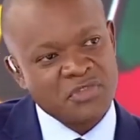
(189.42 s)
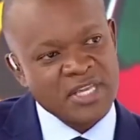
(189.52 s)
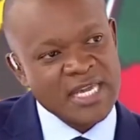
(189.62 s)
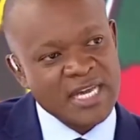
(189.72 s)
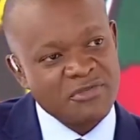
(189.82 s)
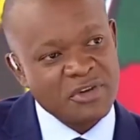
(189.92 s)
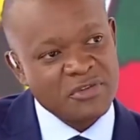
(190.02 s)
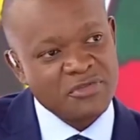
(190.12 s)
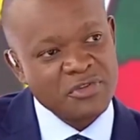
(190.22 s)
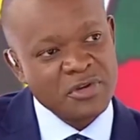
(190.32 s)
the
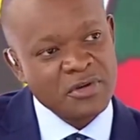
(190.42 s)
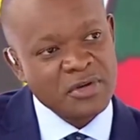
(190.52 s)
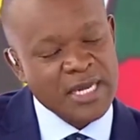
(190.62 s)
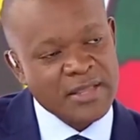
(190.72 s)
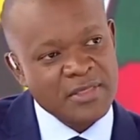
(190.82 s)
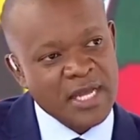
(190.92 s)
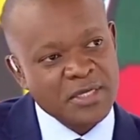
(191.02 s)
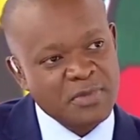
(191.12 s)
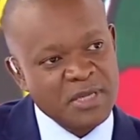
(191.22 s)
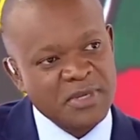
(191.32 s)
EFF in
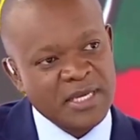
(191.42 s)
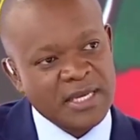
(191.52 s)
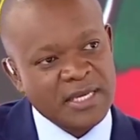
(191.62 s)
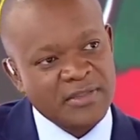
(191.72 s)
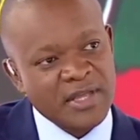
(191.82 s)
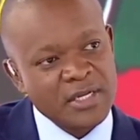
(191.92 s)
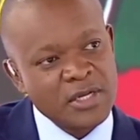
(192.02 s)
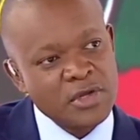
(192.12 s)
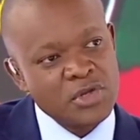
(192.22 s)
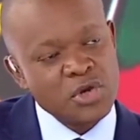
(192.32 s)
that PPA that
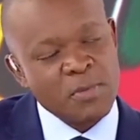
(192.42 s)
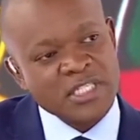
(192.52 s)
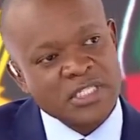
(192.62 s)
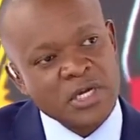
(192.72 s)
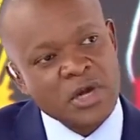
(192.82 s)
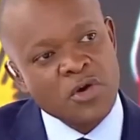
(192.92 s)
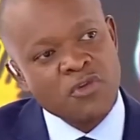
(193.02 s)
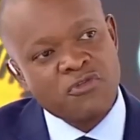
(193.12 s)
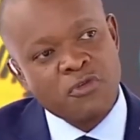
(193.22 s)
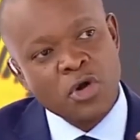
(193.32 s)
you must
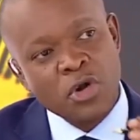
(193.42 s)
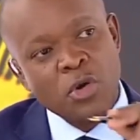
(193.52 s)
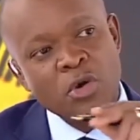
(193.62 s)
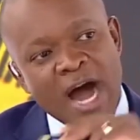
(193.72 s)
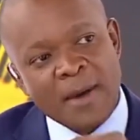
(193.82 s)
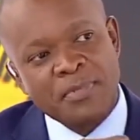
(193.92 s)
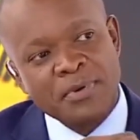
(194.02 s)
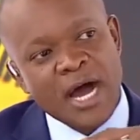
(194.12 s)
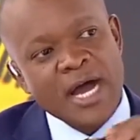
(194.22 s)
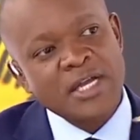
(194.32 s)
follow up,
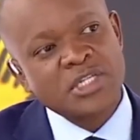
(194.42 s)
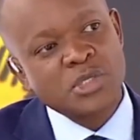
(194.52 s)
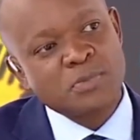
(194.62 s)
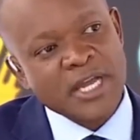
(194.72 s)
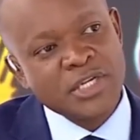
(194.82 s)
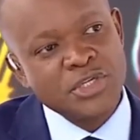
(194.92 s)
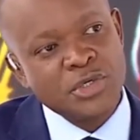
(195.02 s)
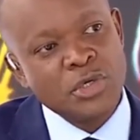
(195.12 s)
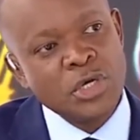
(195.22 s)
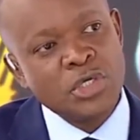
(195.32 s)
I expect
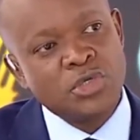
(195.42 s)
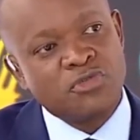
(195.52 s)
you to